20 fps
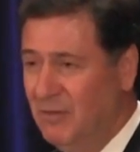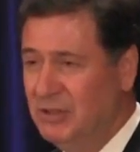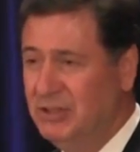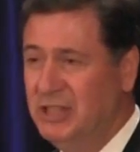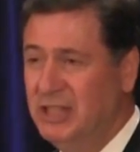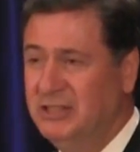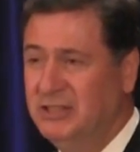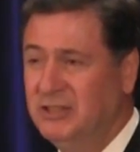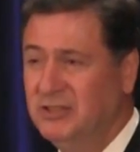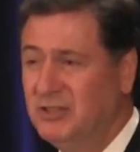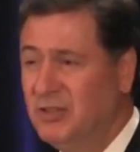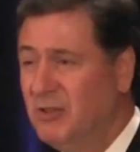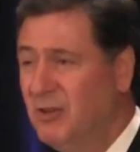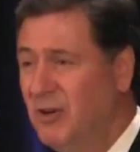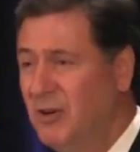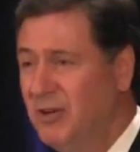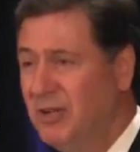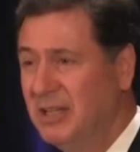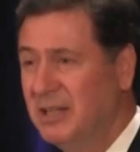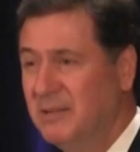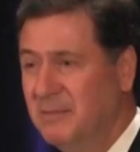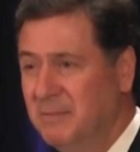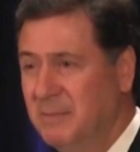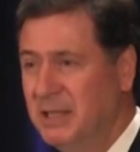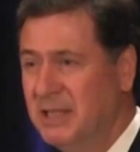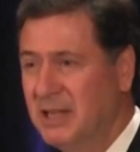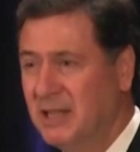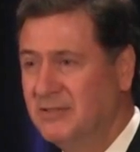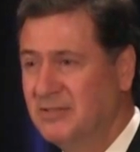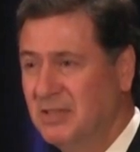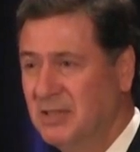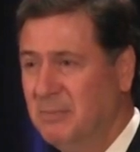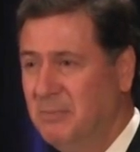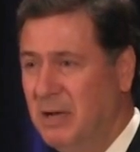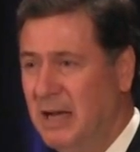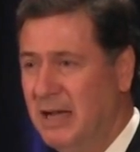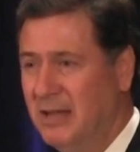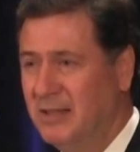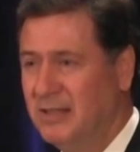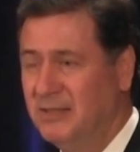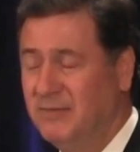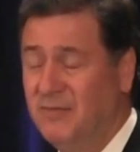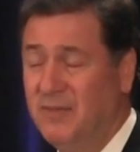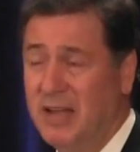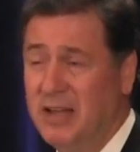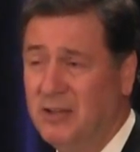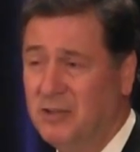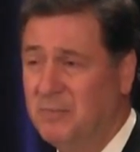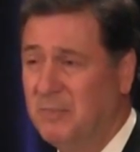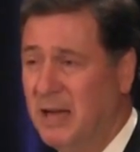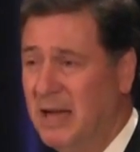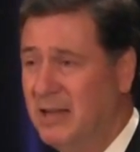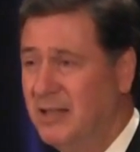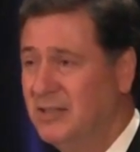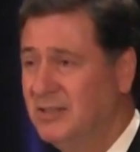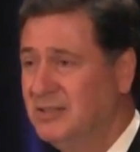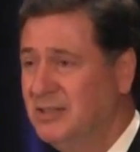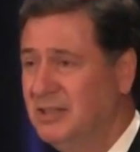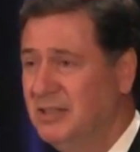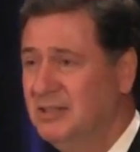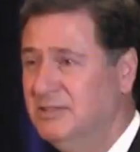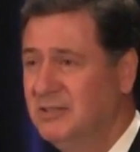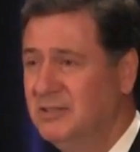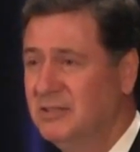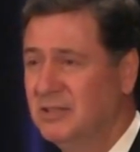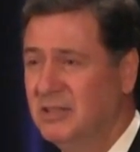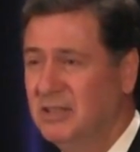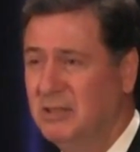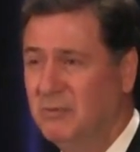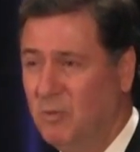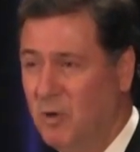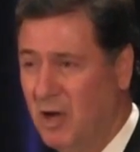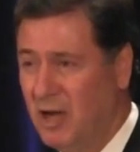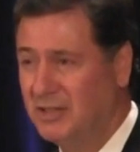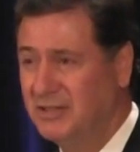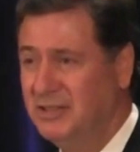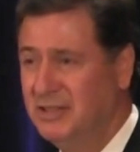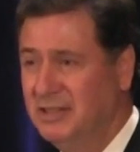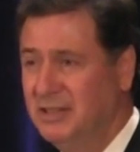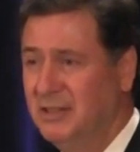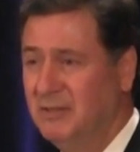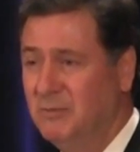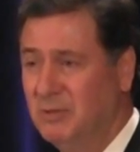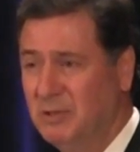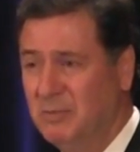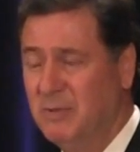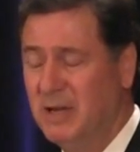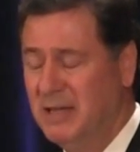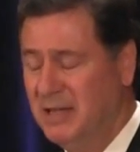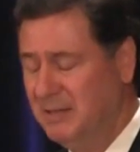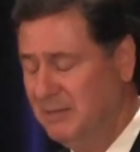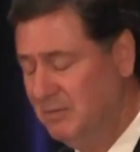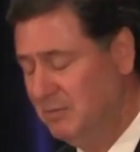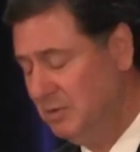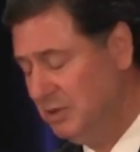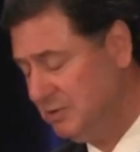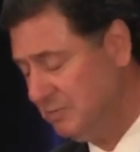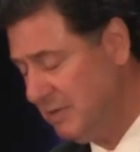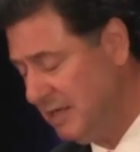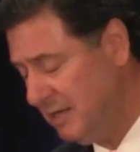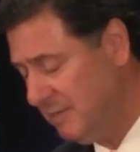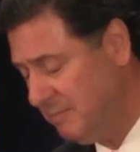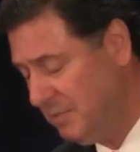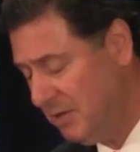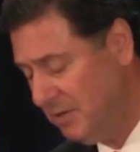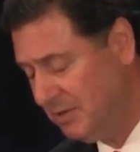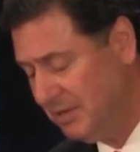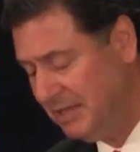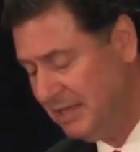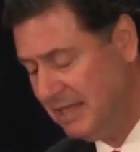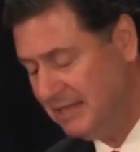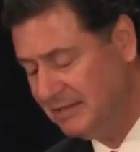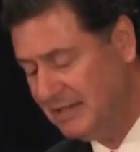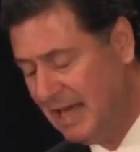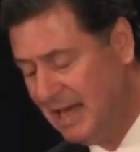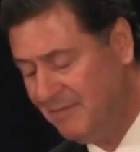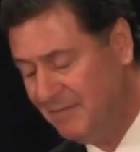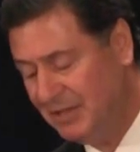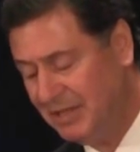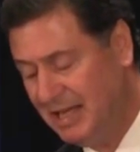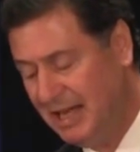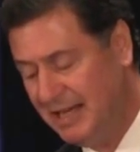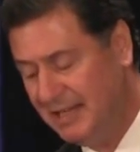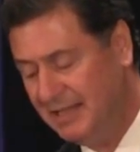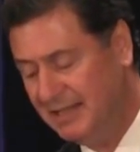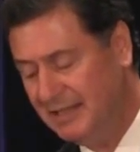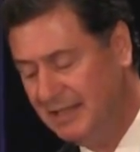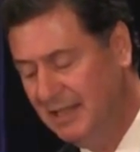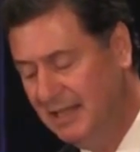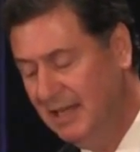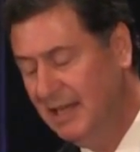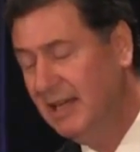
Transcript: Virginians are hurting because of the failed policies in Washington which my opponent has advocated.